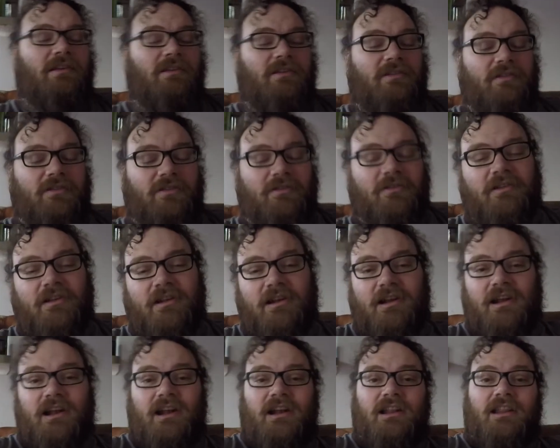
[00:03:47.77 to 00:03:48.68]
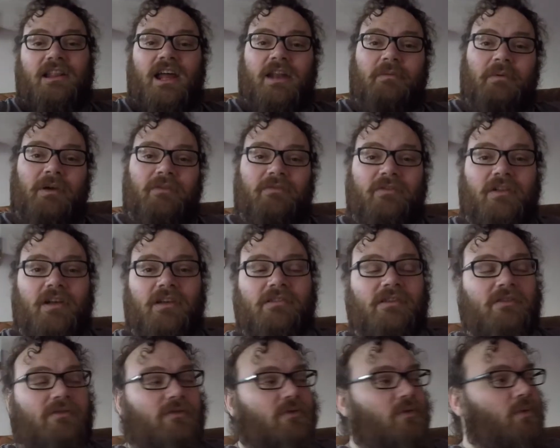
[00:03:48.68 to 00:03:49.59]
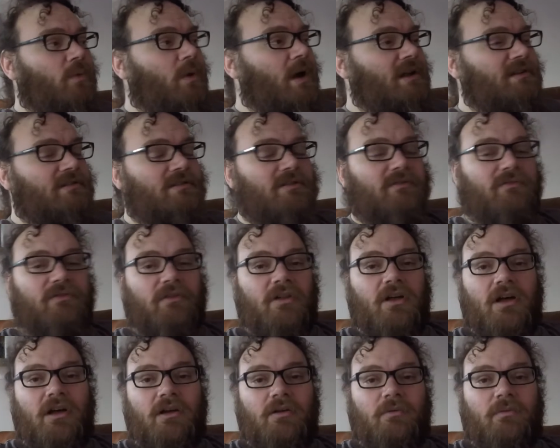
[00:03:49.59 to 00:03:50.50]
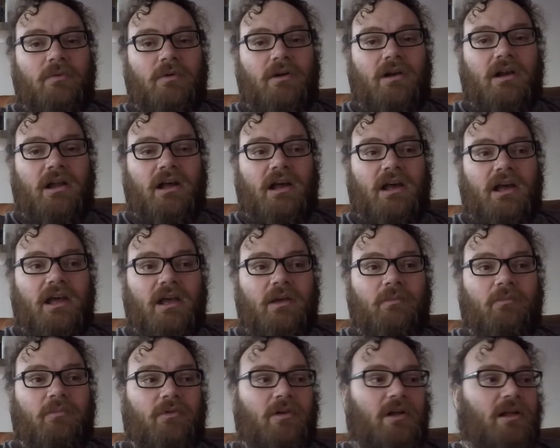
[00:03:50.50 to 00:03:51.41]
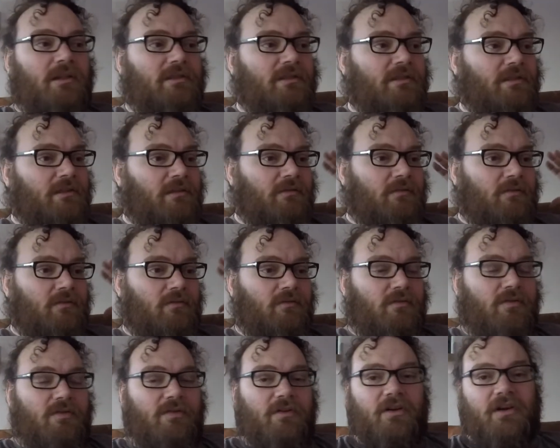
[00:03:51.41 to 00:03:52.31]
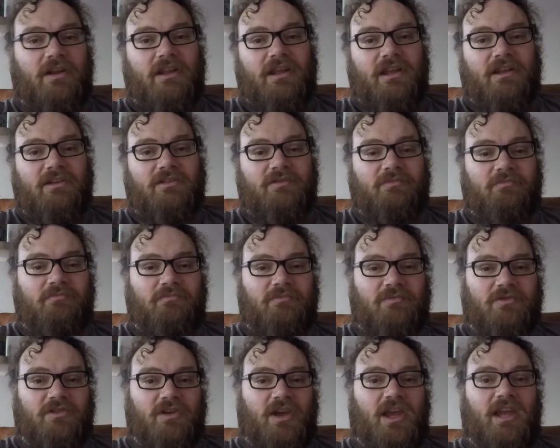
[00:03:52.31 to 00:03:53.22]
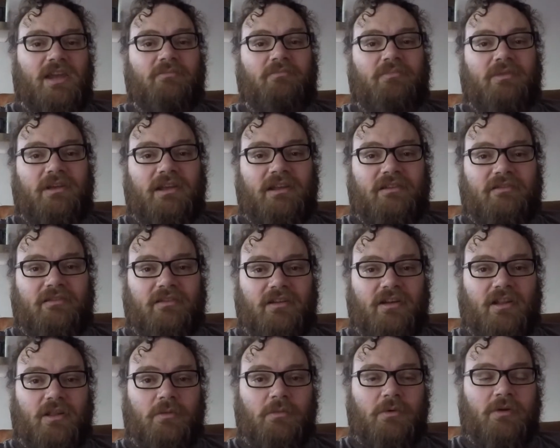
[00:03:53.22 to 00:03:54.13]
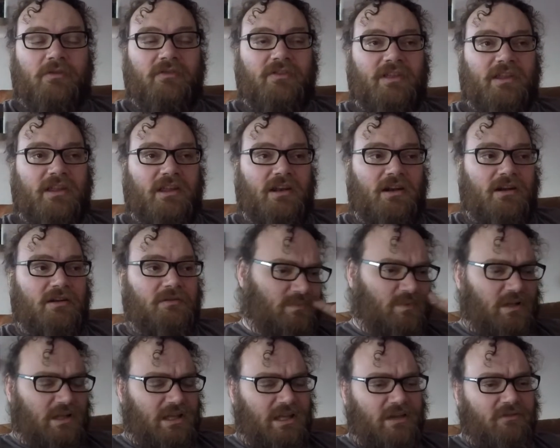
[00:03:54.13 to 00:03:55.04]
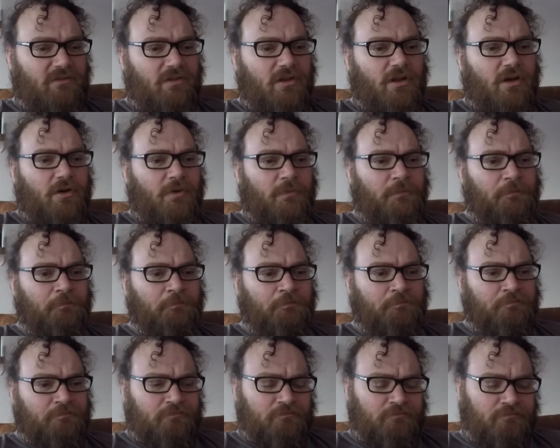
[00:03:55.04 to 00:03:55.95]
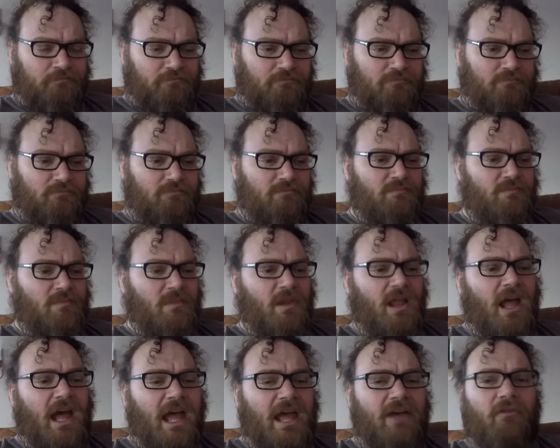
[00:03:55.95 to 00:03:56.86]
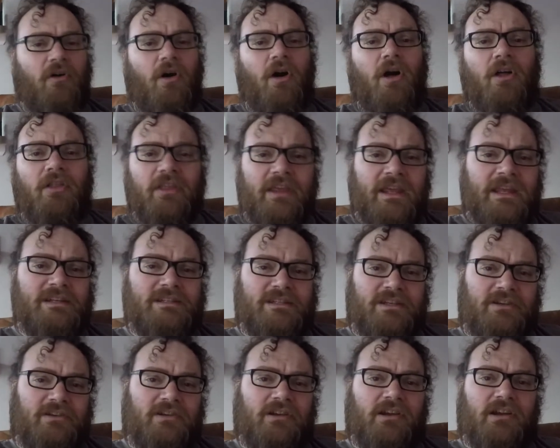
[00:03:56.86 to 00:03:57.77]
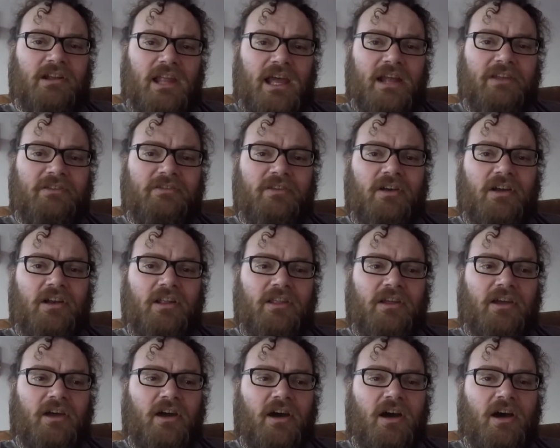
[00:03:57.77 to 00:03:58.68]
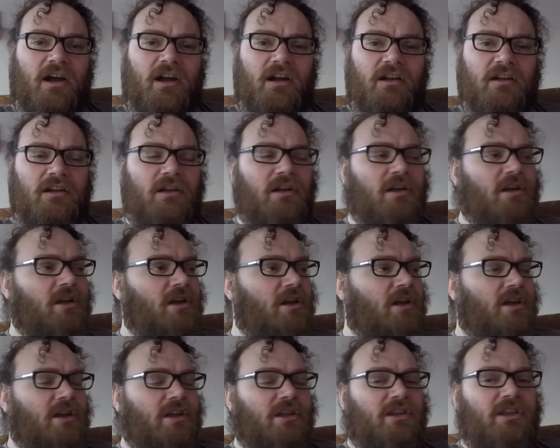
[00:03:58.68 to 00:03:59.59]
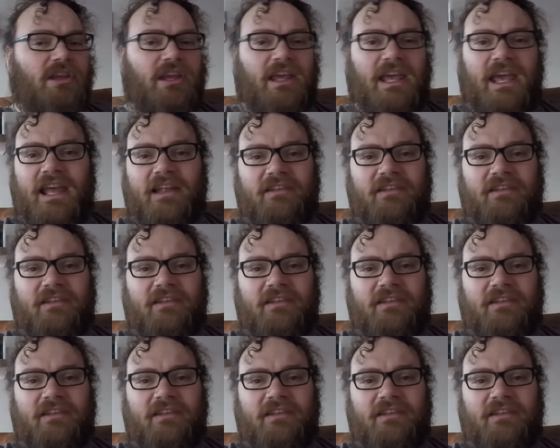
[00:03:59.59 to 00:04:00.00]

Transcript: So in a lot of my vlogs, if you watch the vlog where I brought the 30-inch giant pizza into the movie theater, even though I have all the interior lights on in the car, you can't